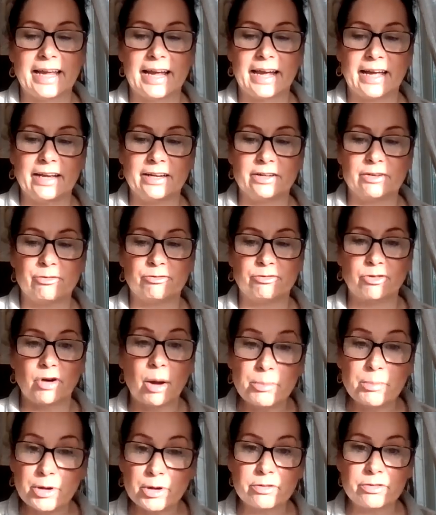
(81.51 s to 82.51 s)
And
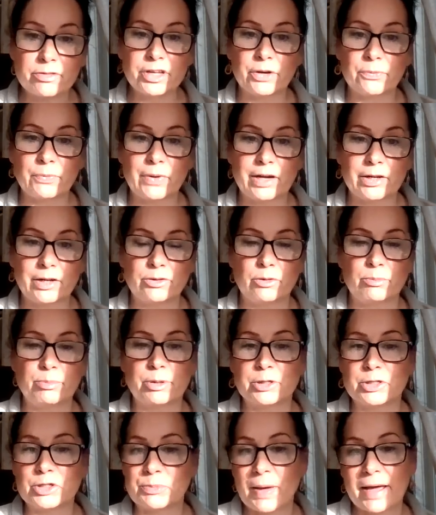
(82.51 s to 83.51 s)
from your theoretical
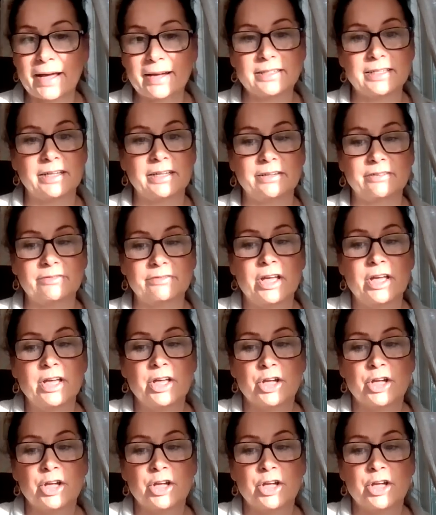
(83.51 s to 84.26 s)
perspective,